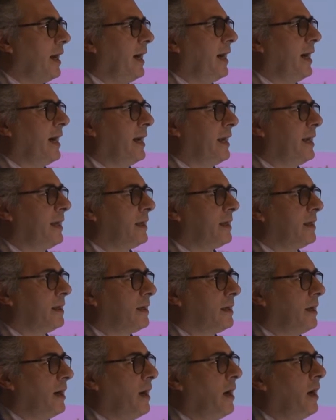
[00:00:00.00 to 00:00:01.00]
I
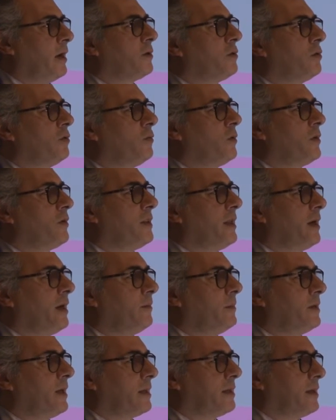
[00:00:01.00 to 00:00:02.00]
argue with
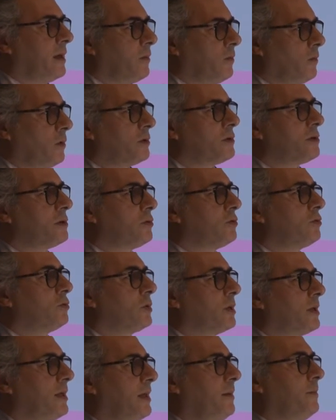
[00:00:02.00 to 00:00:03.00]
them that I wanted to
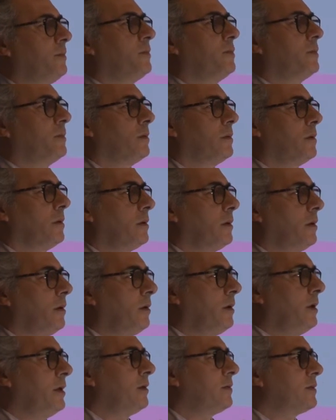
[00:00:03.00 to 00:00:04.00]
keep
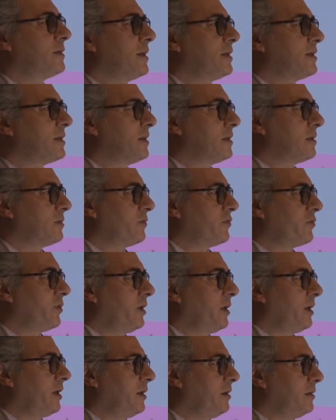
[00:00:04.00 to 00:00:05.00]
early onset
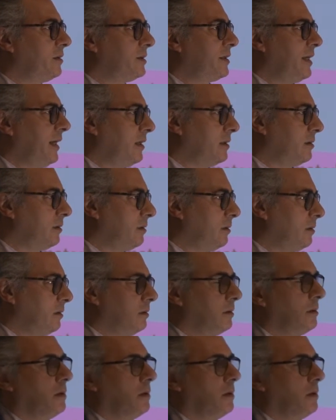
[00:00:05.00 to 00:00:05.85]
schizophrenia in the title.